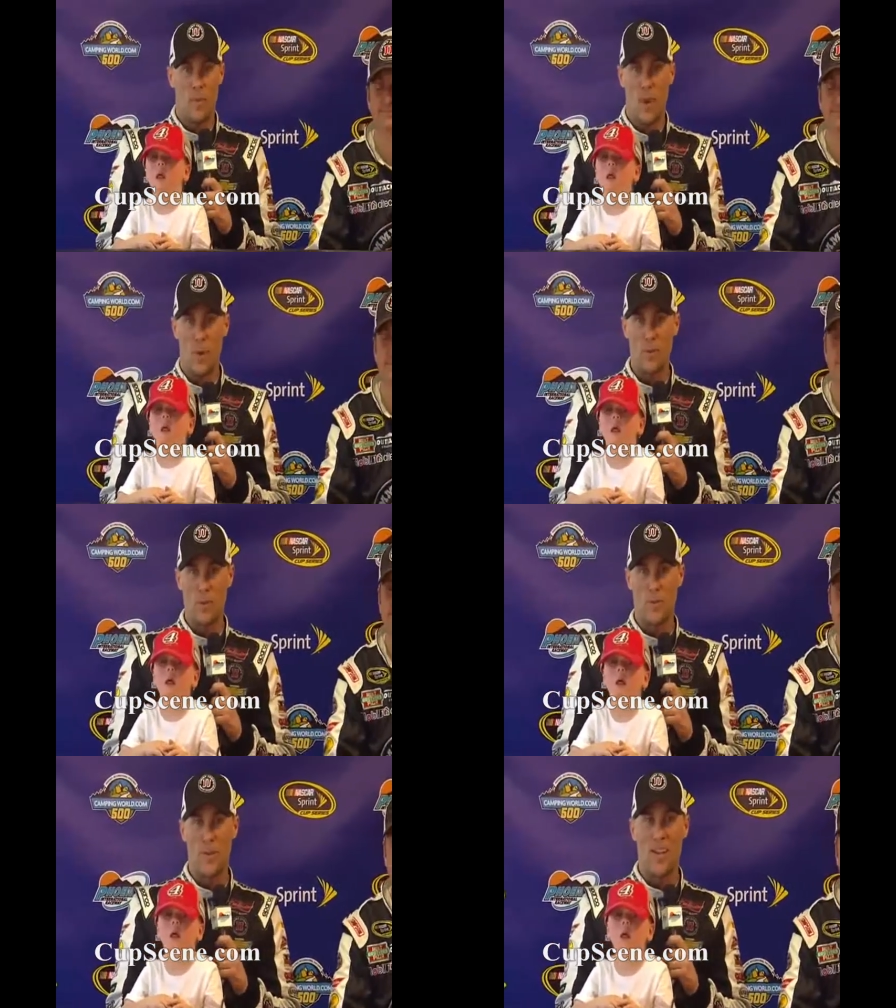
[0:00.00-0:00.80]
always
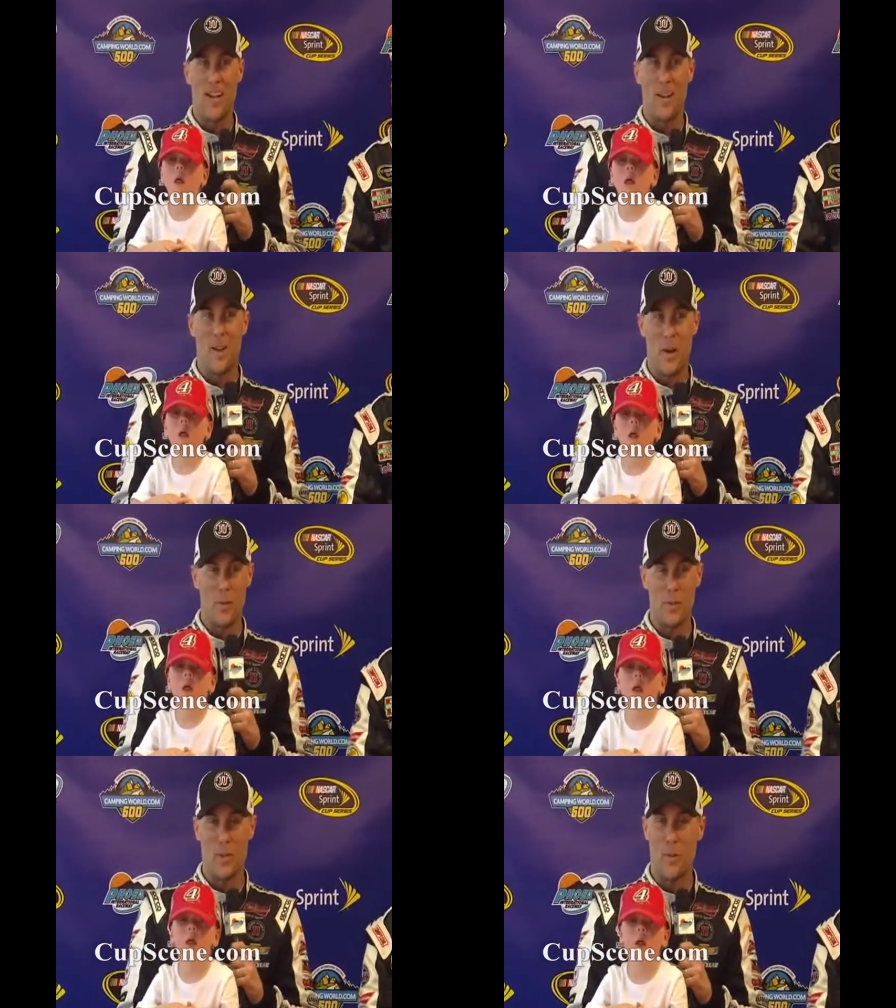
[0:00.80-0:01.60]
something that I
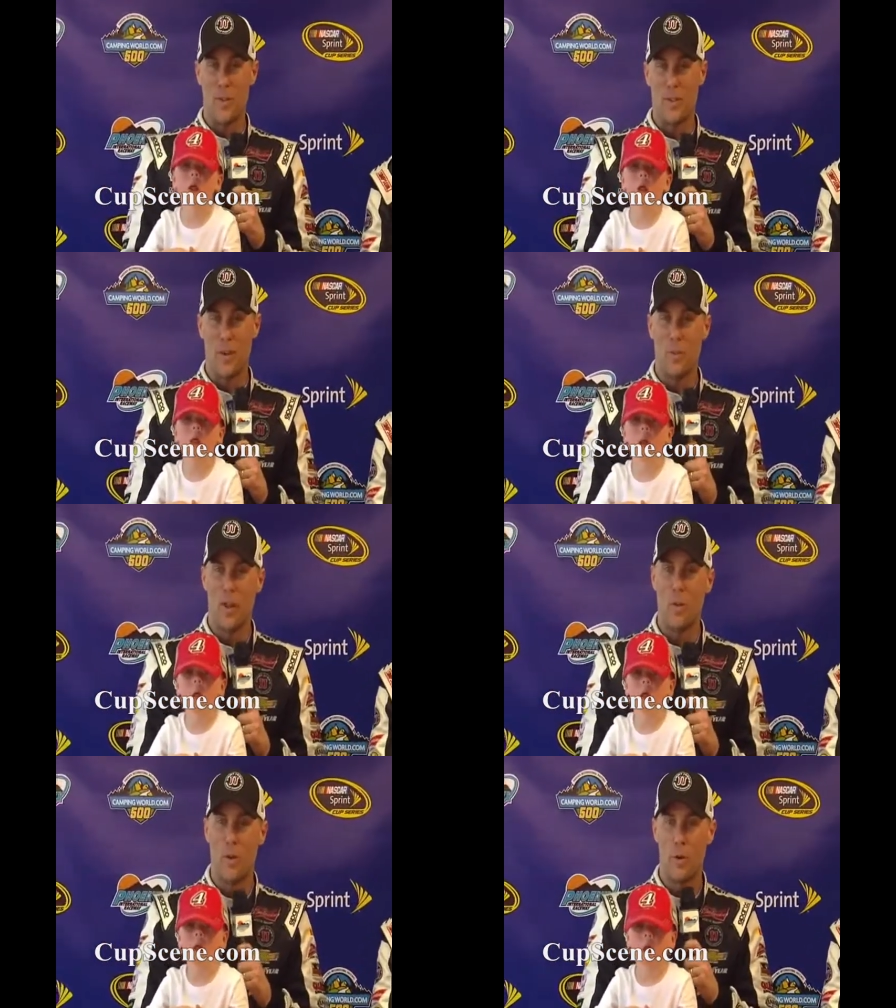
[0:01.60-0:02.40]
always tell myself
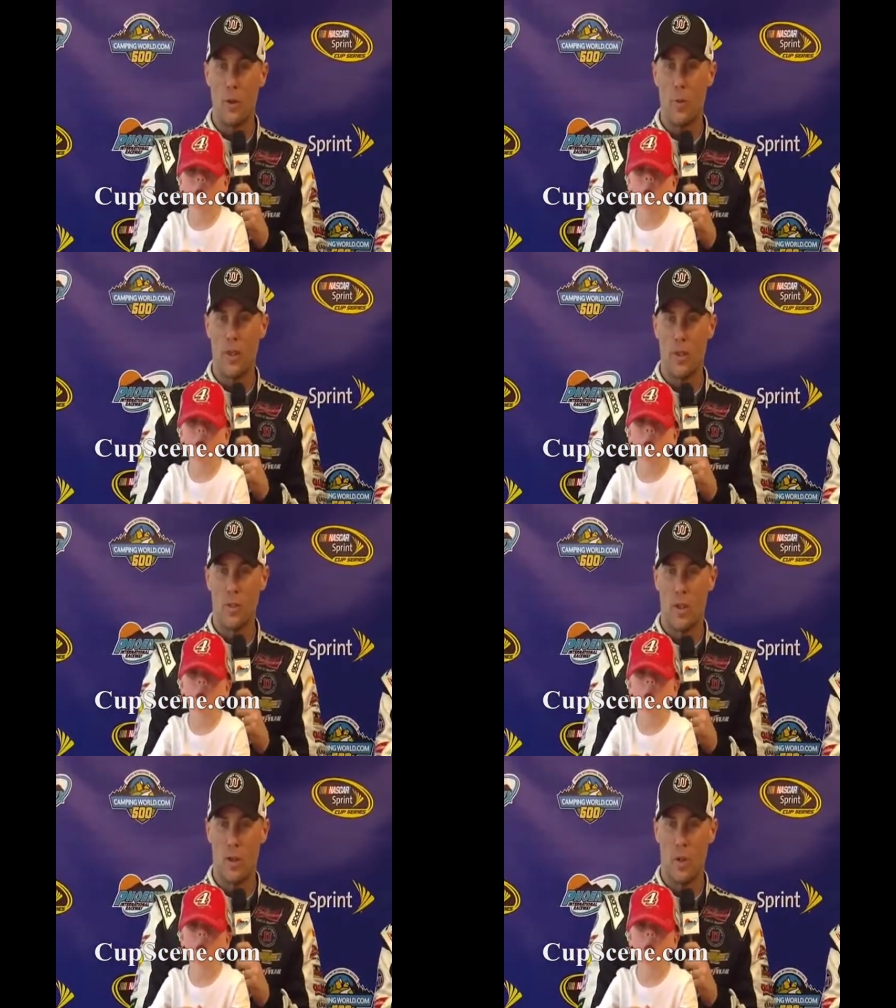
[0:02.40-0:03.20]
that I want to do,
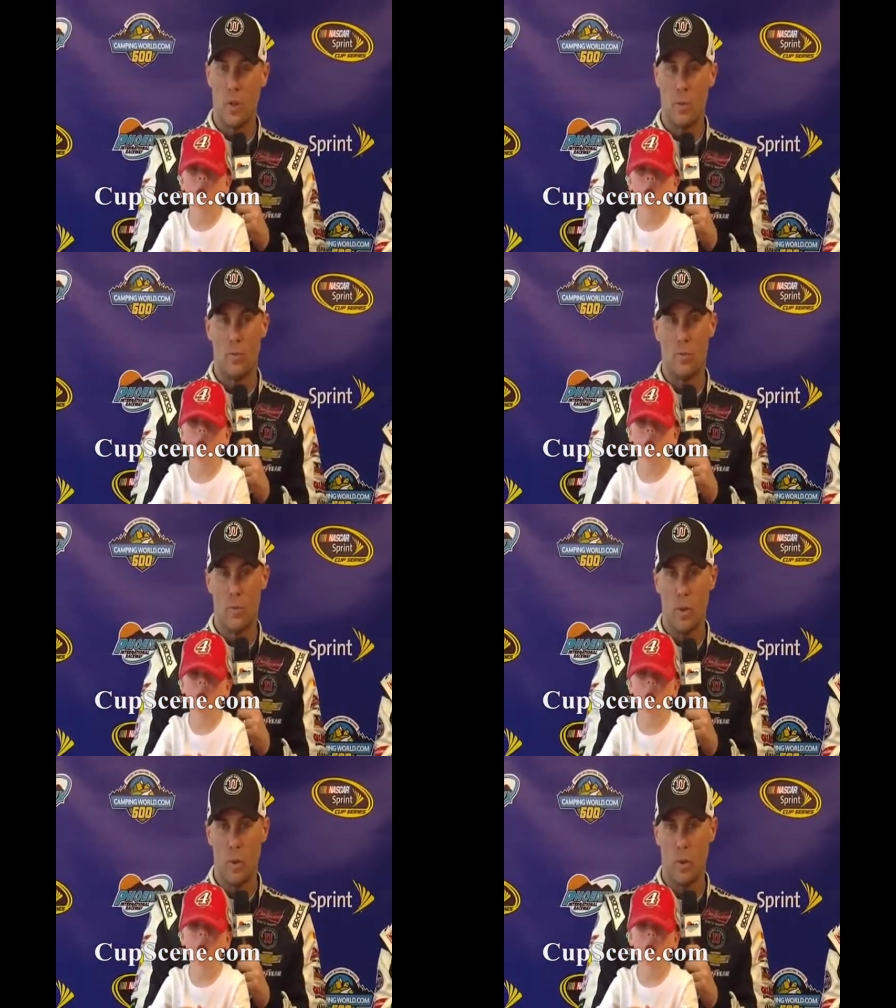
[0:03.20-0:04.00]
because I know,
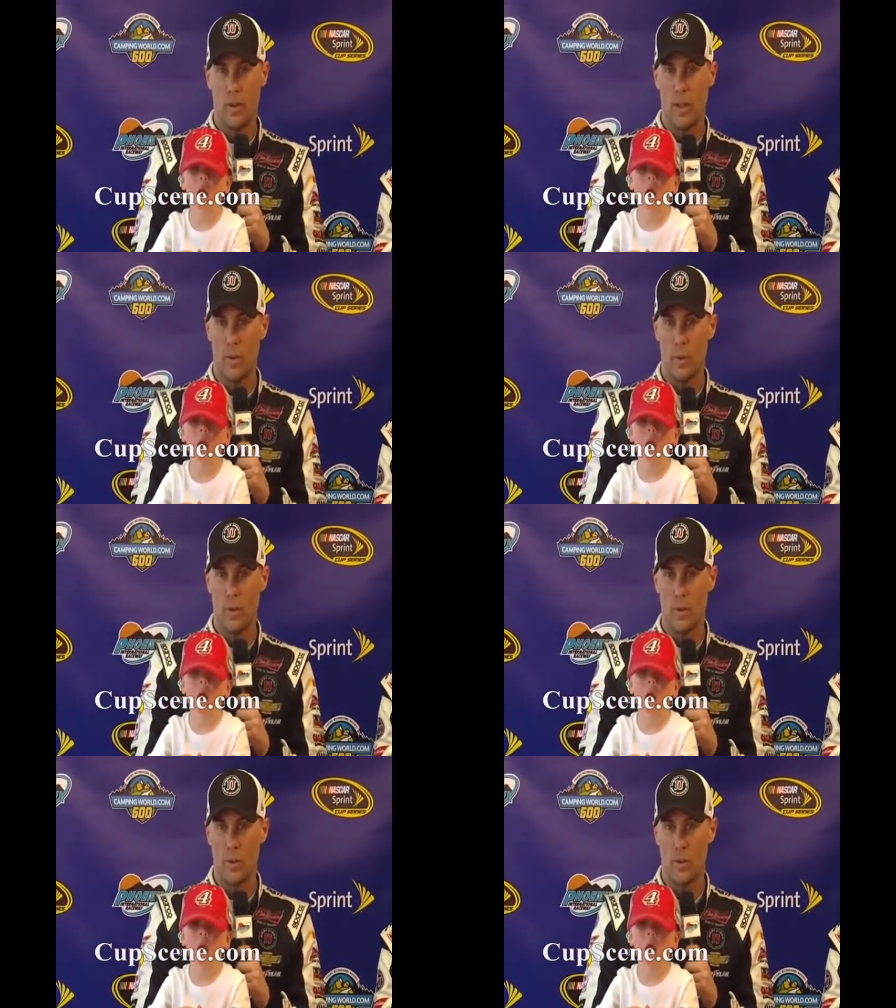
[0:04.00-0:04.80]
you know, what that
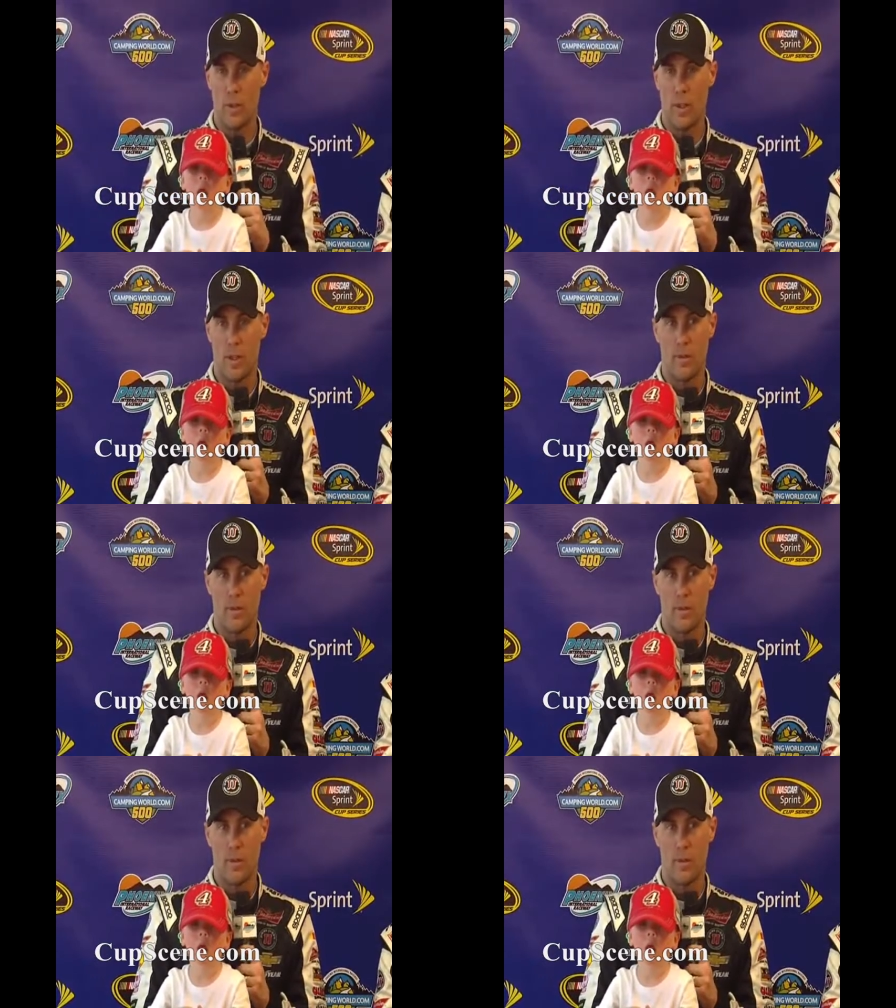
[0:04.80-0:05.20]
was,